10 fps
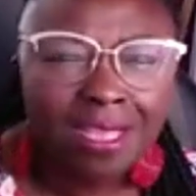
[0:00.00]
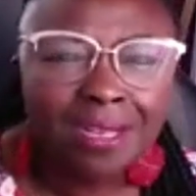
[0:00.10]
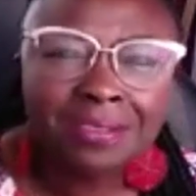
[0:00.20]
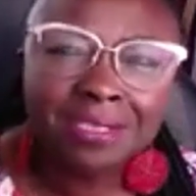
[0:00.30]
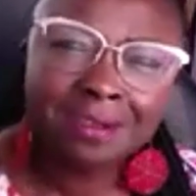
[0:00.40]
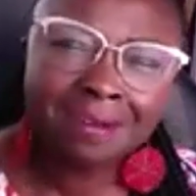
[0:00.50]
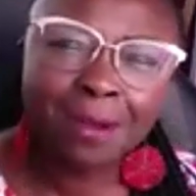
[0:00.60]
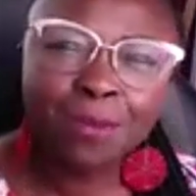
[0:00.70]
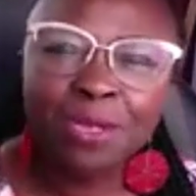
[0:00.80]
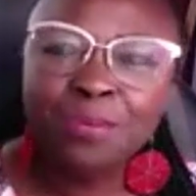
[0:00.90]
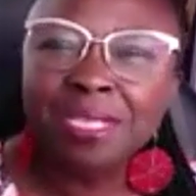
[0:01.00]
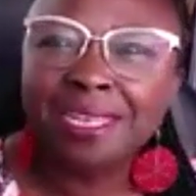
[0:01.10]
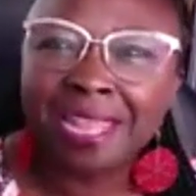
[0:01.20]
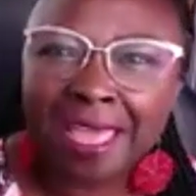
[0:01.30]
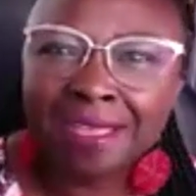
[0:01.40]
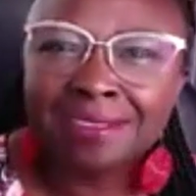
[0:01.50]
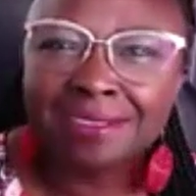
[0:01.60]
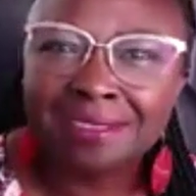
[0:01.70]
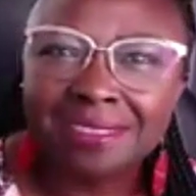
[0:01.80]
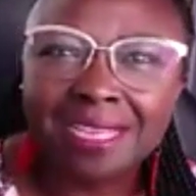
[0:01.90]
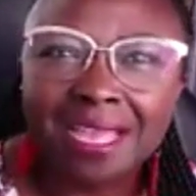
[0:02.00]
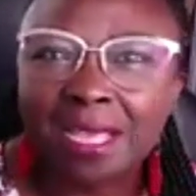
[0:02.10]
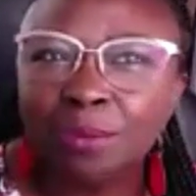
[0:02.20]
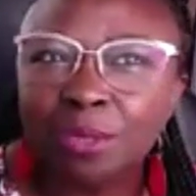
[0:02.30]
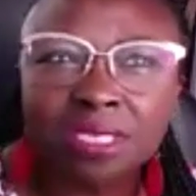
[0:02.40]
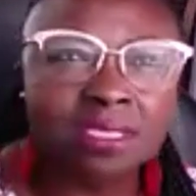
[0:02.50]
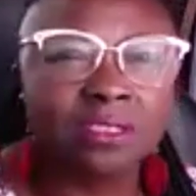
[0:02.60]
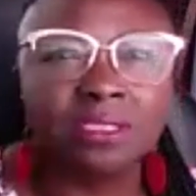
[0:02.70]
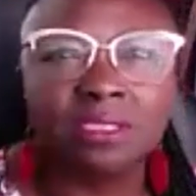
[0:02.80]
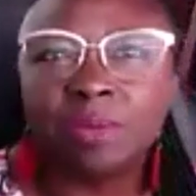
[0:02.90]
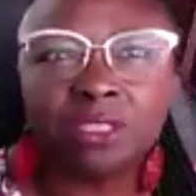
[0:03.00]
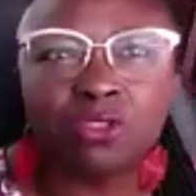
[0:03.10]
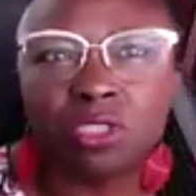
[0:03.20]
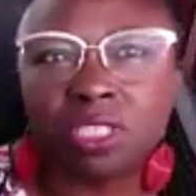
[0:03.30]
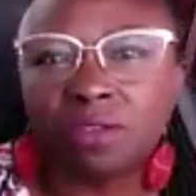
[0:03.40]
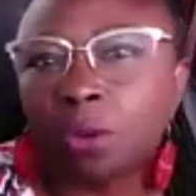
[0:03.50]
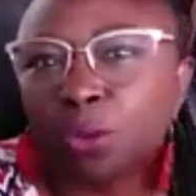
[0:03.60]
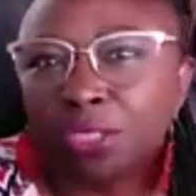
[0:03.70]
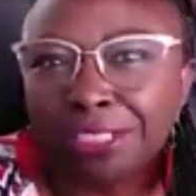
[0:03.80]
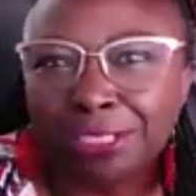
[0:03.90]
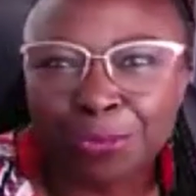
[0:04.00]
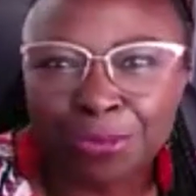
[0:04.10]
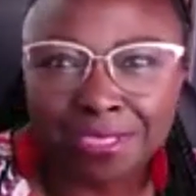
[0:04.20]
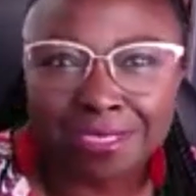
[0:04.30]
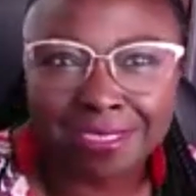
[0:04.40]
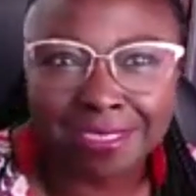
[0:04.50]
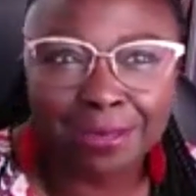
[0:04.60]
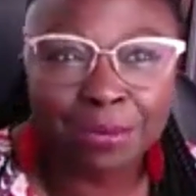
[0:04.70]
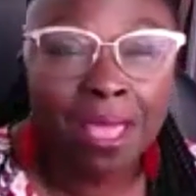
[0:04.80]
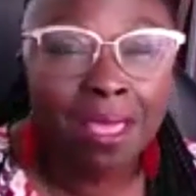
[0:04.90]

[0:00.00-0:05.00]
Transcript: And I was like, oh, I want to be last this time because there's some extra stuff I want to share with the team.